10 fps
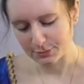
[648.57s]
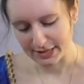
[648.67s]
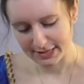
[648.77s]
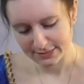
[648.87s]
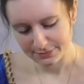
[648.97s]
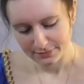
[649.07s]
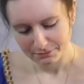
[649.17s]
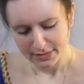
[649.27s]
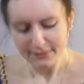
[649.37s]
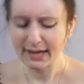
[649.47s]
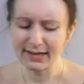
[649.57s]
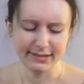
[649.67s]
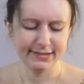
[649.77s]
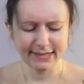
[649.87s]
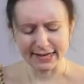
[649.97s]
Bennet, "and I
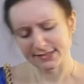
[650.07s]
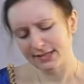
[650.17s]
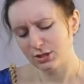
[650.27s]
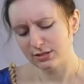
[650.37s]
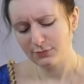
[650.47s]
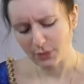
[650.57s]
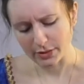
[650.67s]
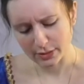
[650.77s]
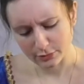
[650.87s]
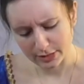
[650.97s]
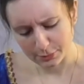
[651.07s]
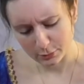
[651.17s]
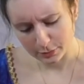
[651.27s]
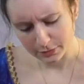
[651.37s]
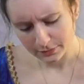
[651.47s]
dare say she is a very agreeable
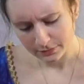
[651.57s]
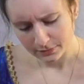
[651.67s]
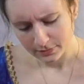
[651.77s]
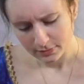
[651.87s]
woman.